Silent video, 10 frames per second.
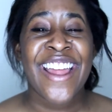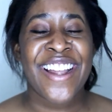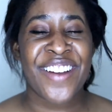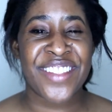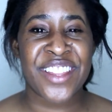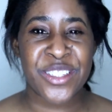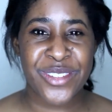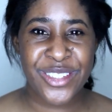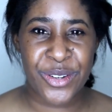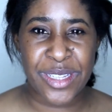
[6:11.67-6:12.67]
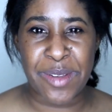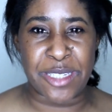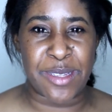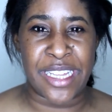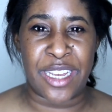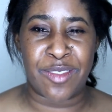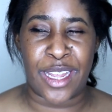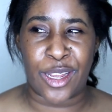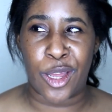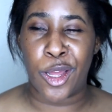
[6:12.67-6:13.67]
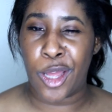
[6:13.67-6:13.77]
Now this one totally makes me think of like